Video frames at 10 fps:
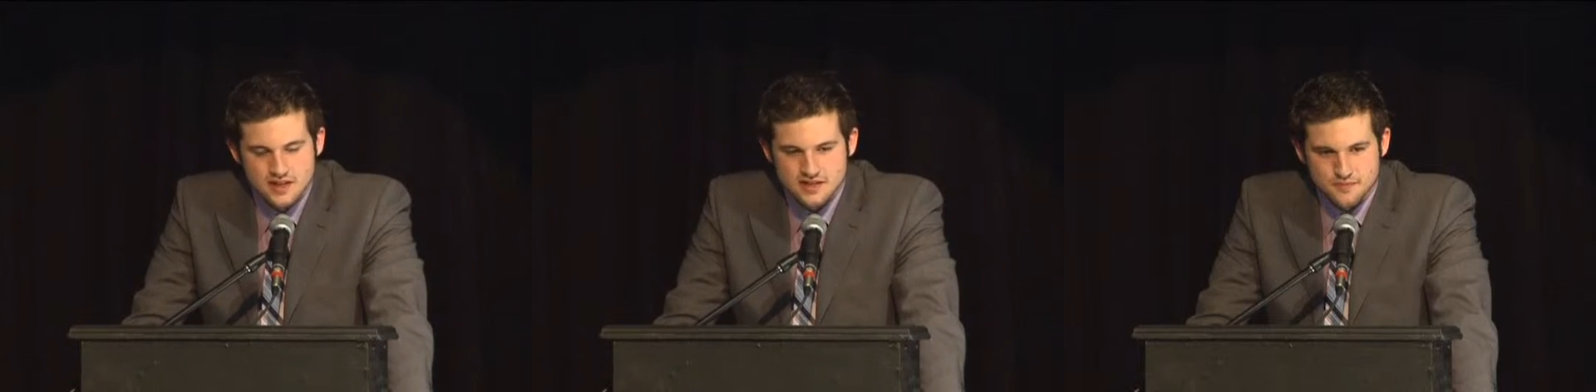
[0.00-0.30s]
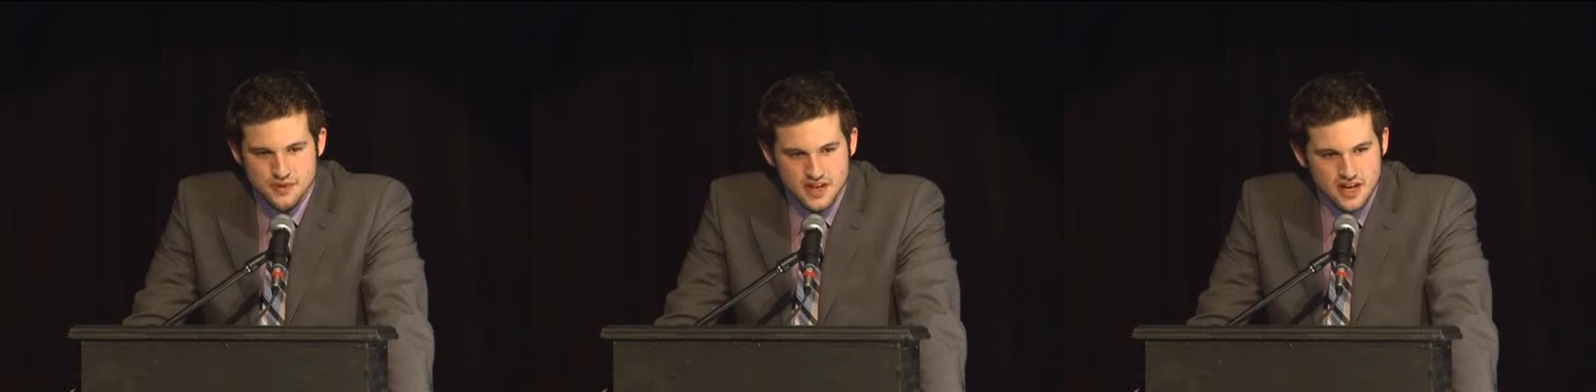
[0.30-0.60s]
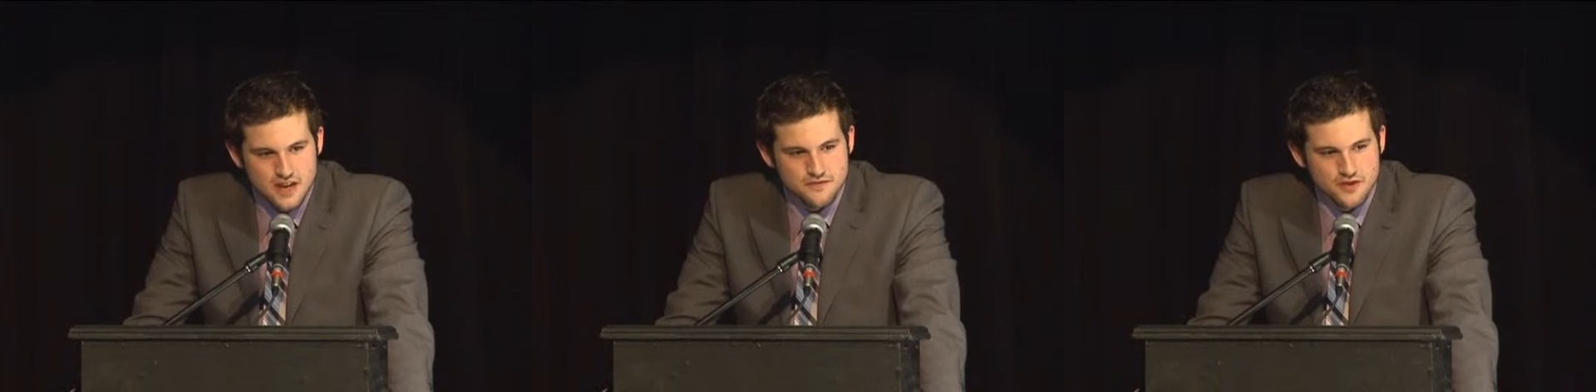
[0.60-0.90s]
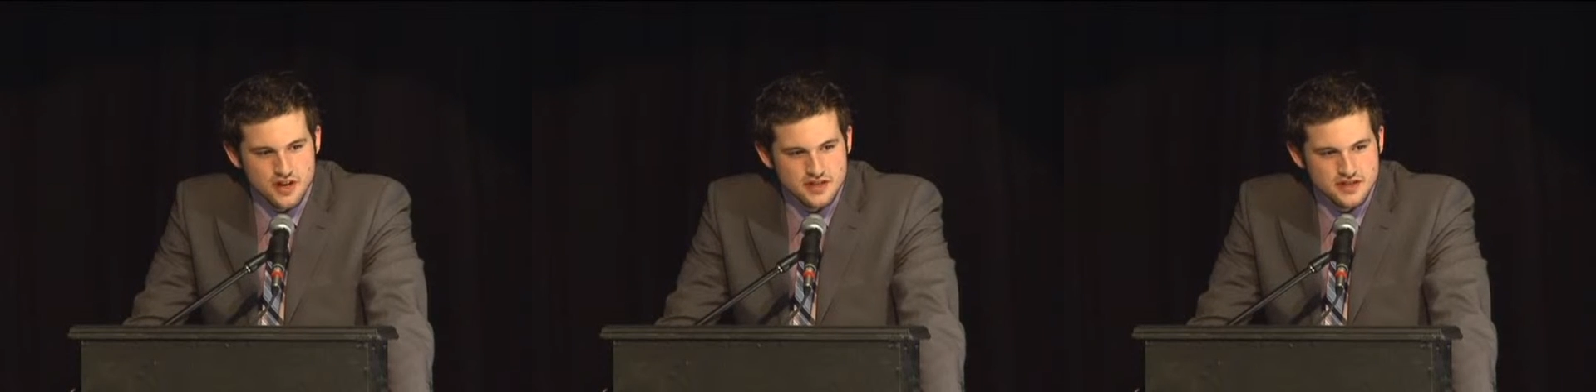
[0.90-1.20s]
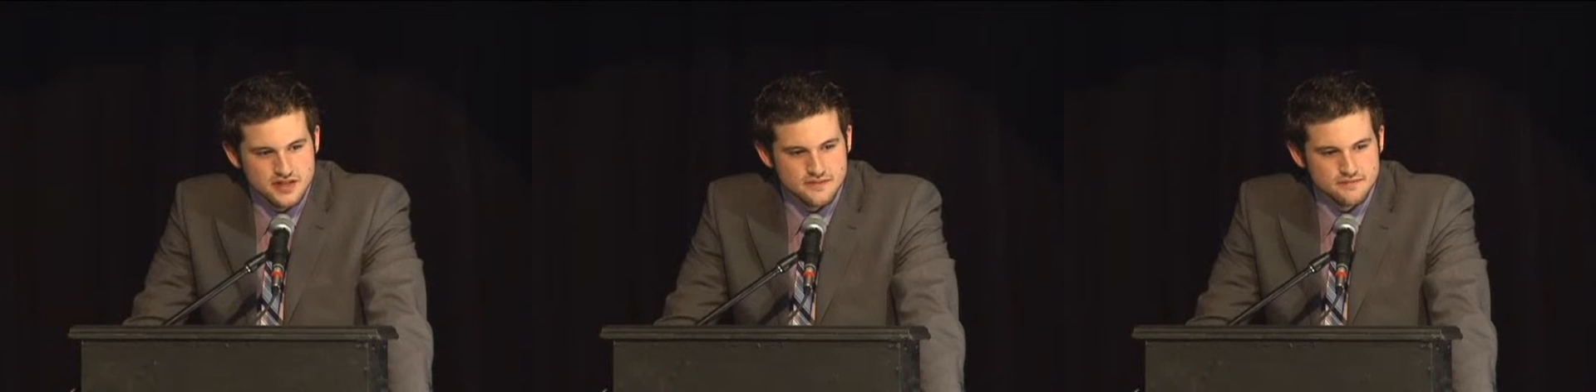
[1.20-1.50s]
some playoff
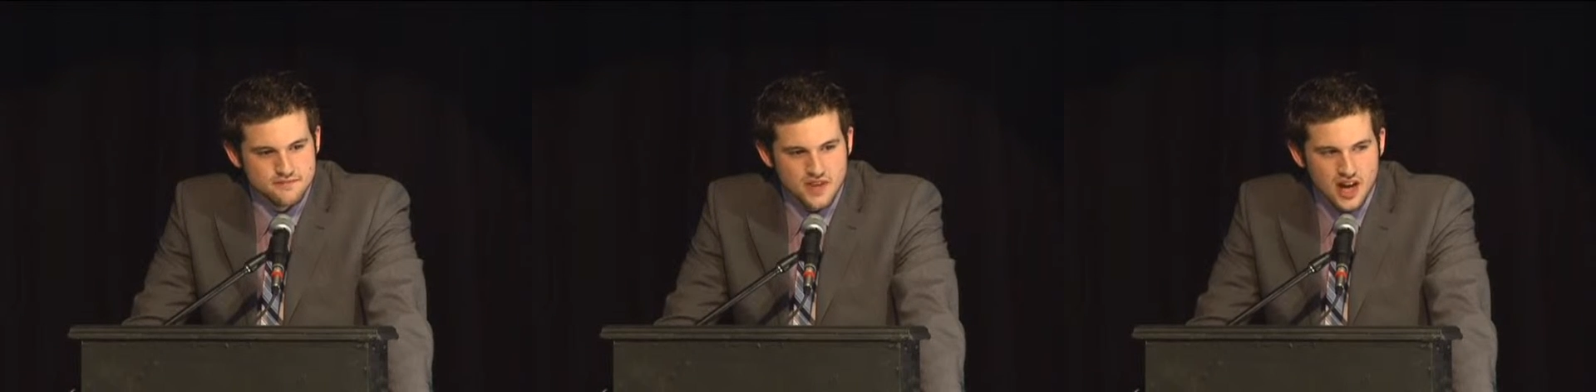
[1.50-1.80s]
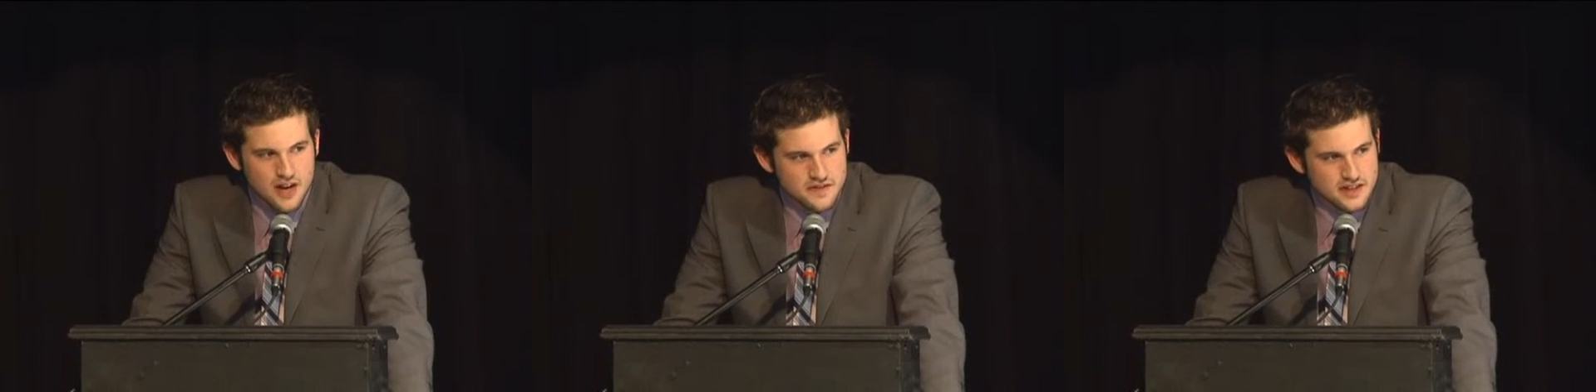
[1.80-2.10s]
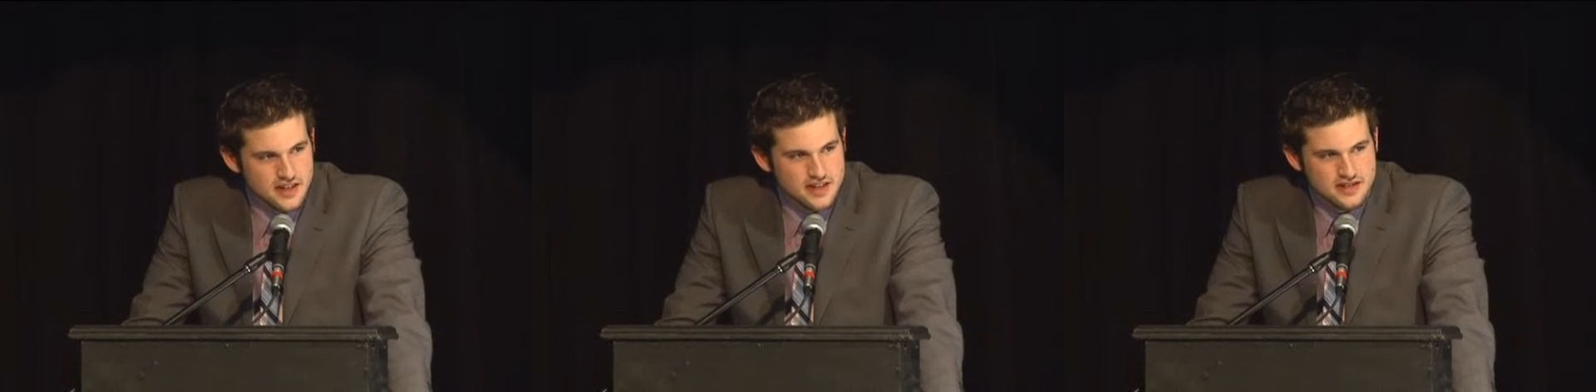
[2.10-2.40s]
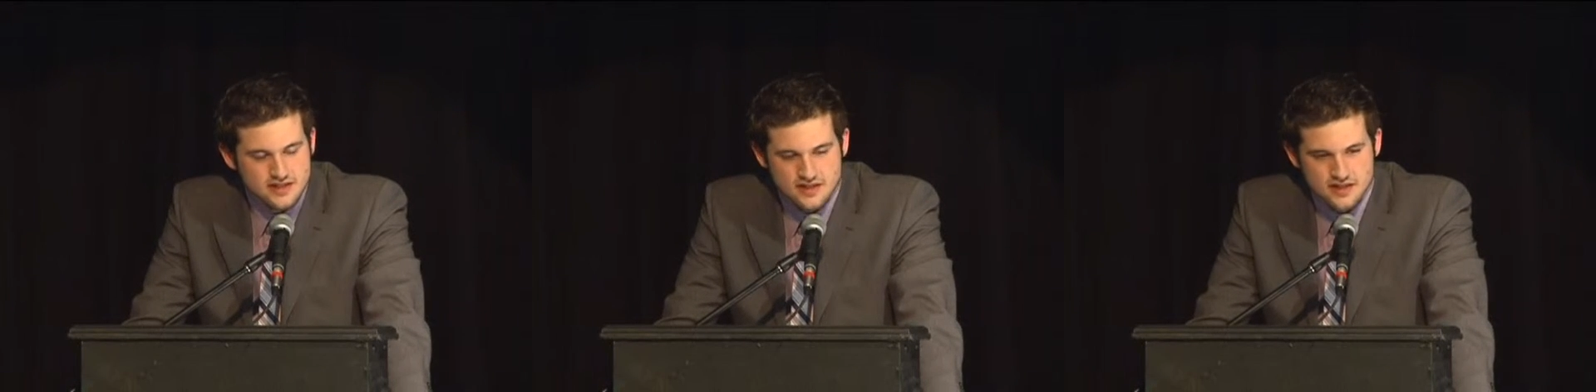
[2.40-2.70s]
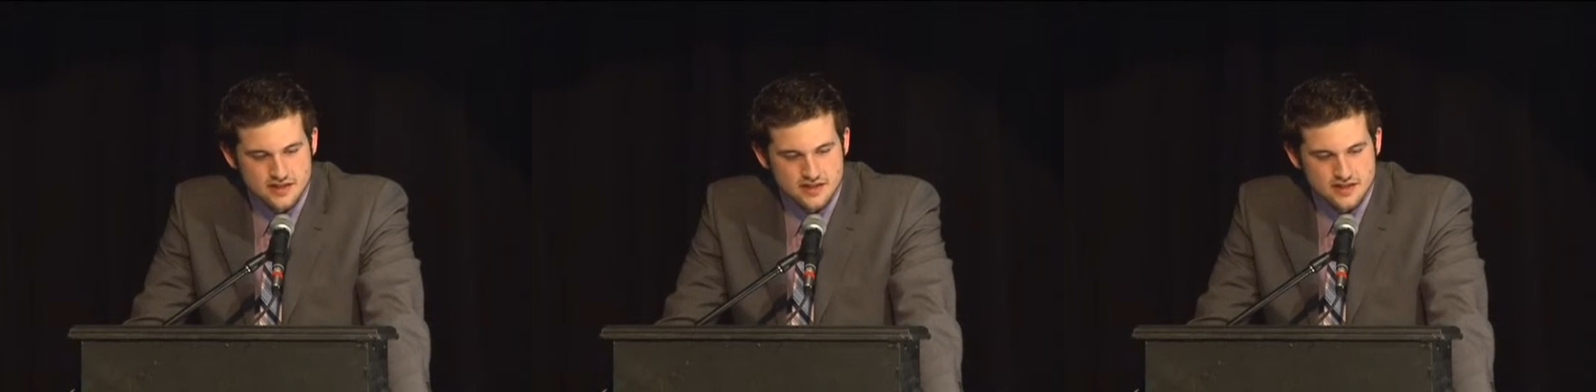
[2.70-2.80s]
runs, some off the ice.